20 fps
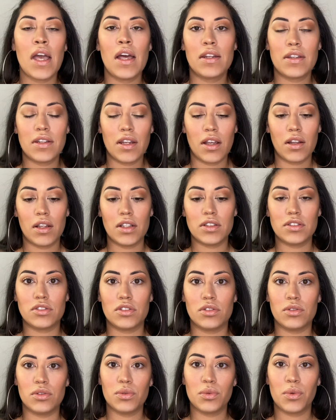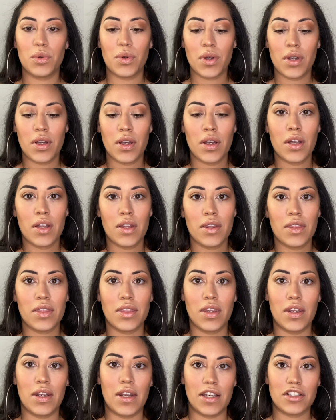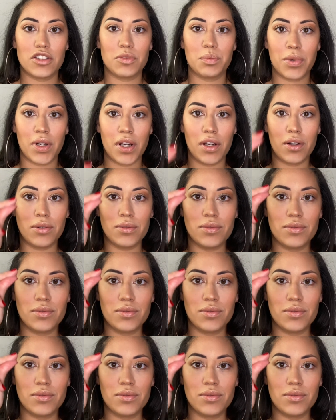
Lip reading: Now let's do the next brow.